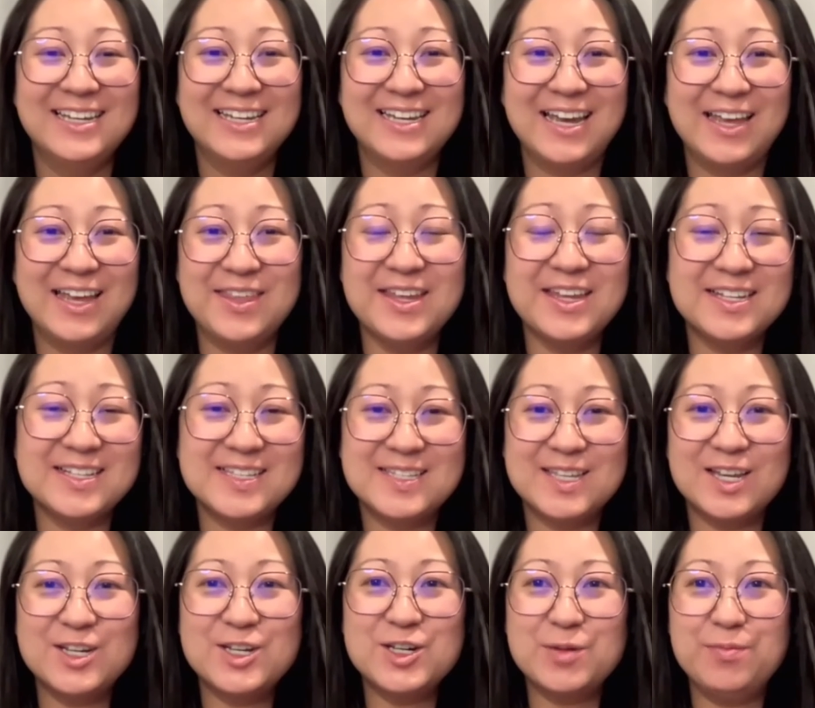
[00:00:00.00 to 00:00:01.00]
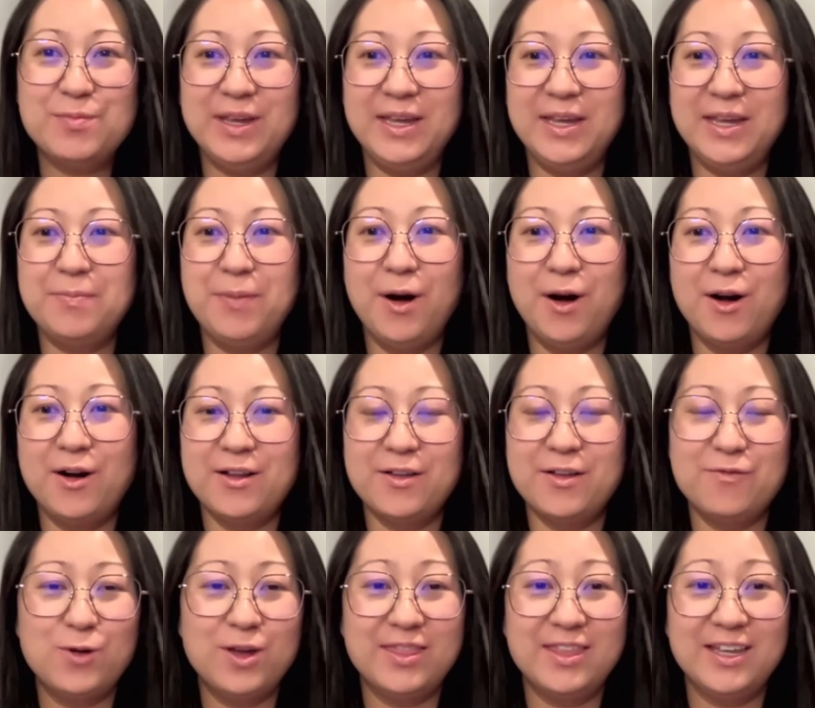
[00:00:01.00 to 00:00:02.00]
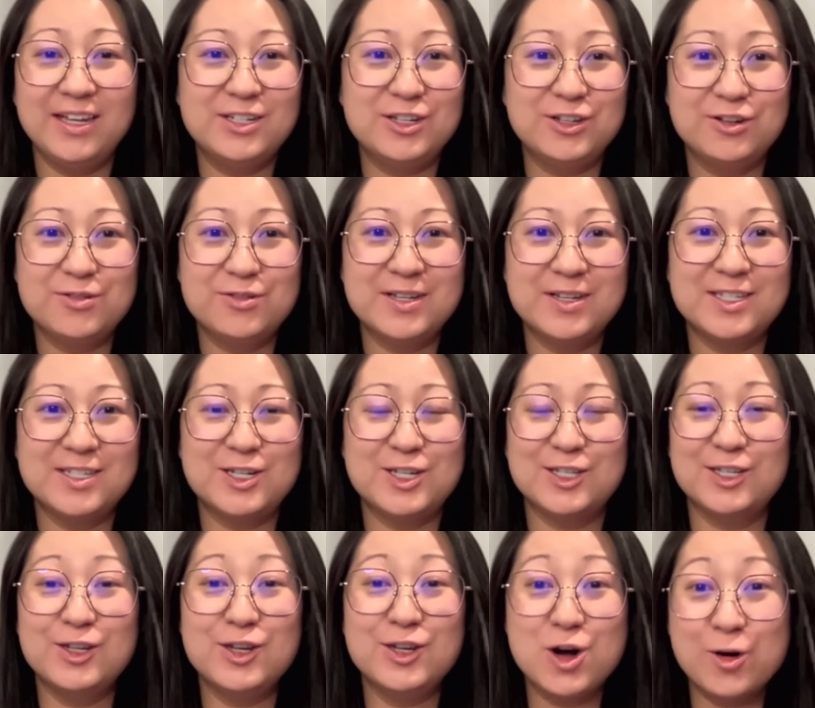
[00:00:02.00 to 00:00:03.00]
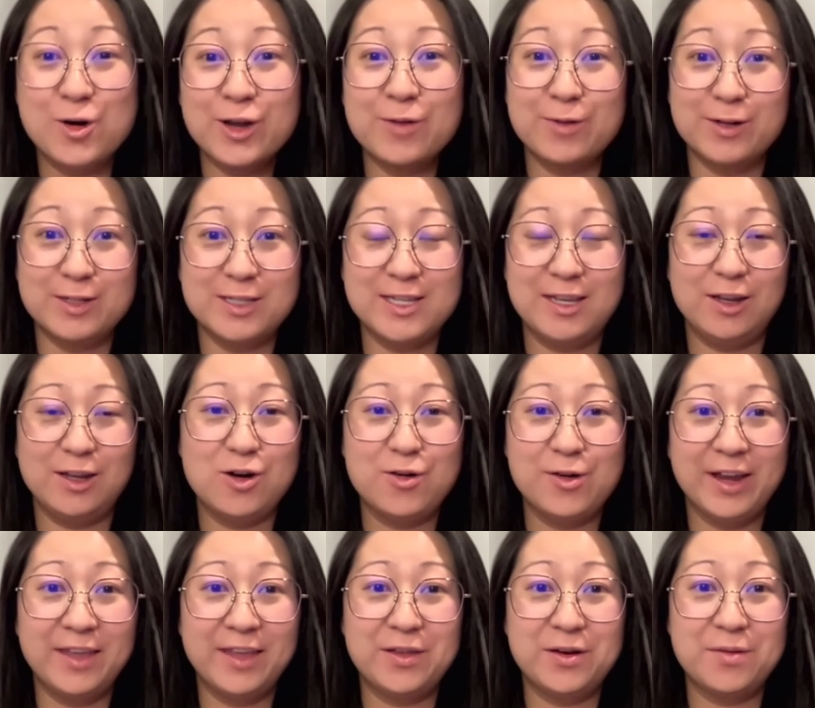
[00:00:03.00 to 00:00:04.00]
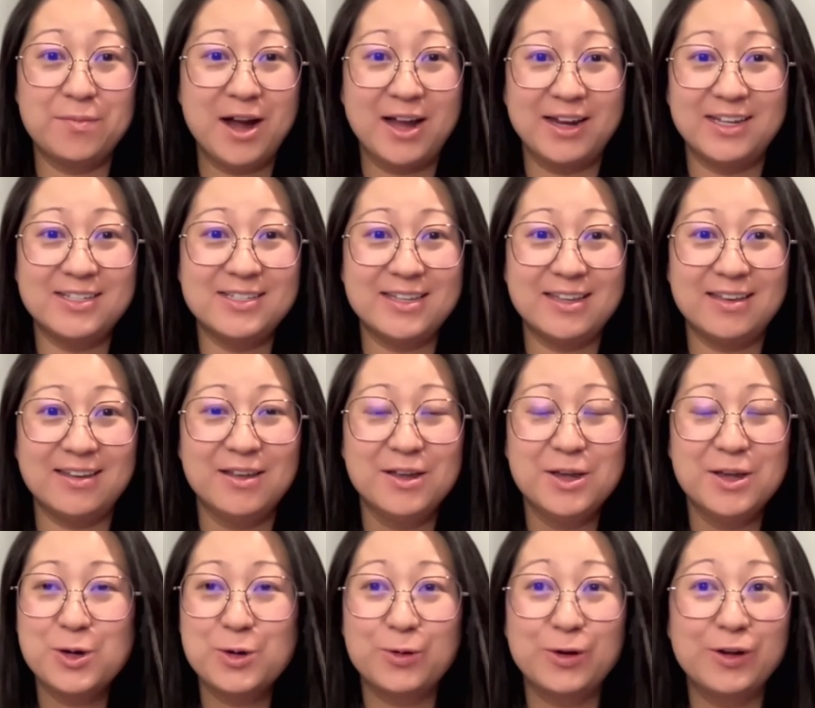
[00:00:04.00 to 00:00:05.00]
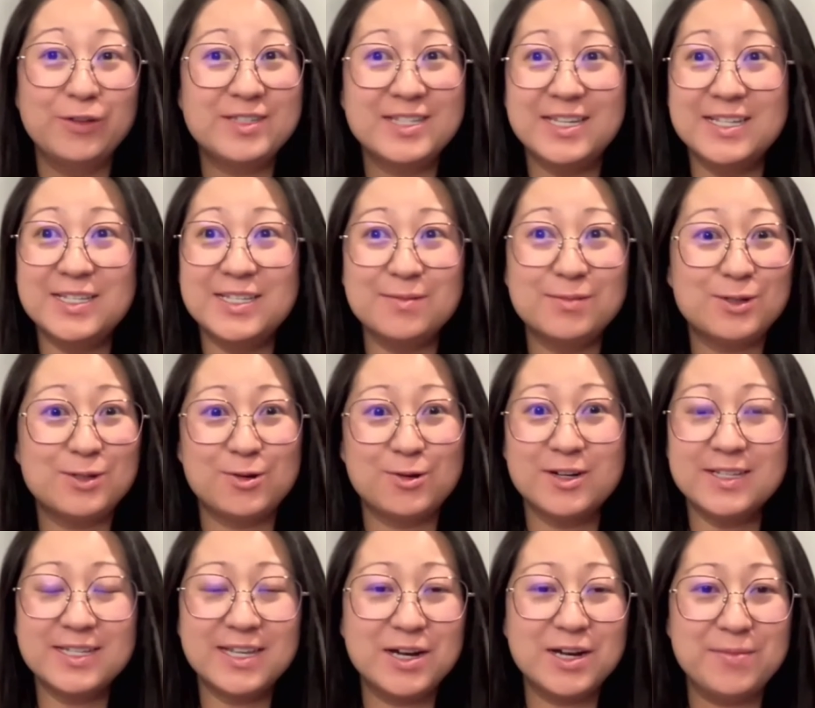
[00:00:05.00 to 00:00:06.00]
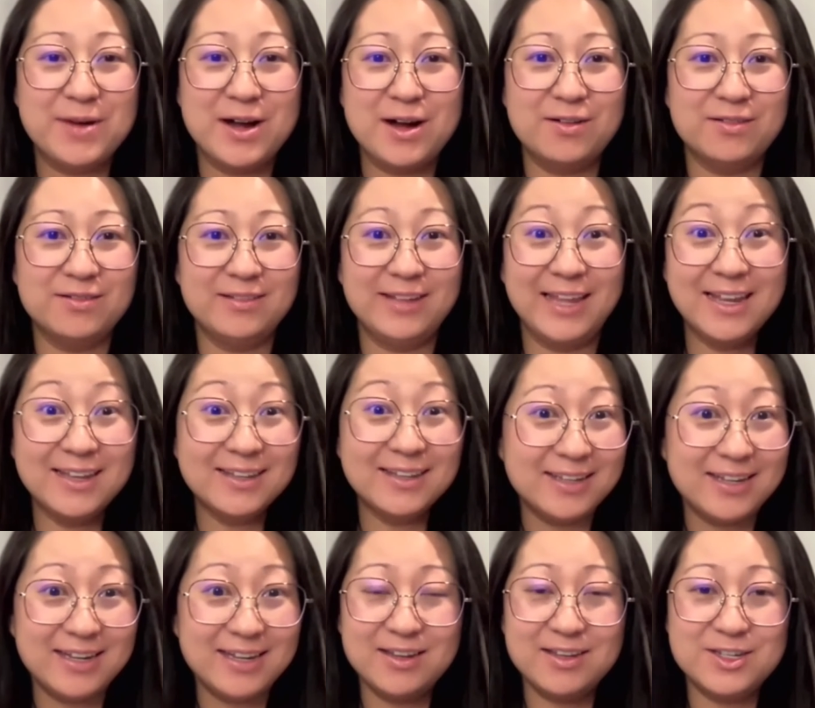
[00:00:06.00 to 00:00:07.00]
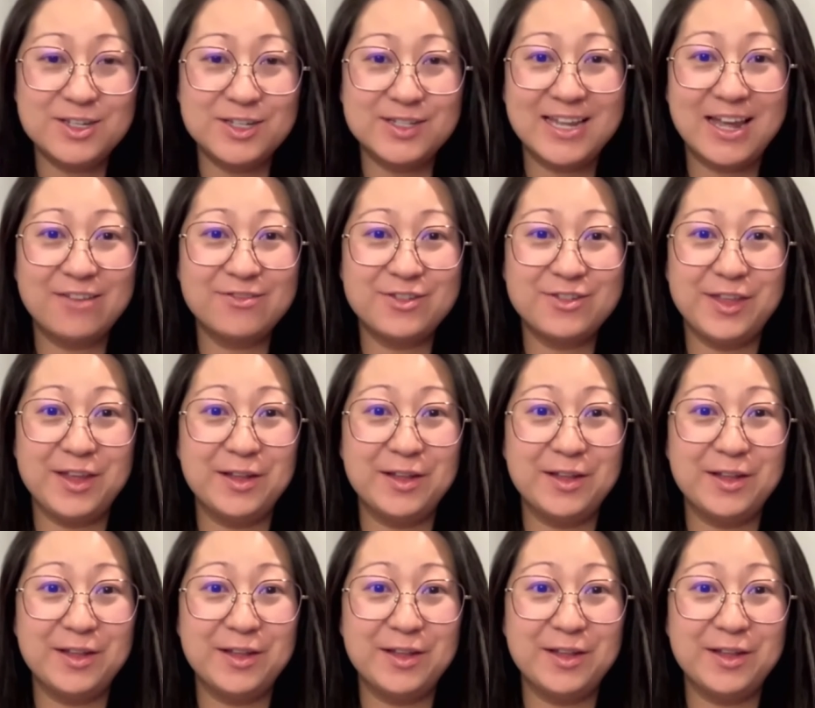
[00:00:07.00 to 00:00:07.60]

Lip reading: I think it's such a big part of what they do is just knowing what's going in their bodies. And we've seen some stories come out lately, just after the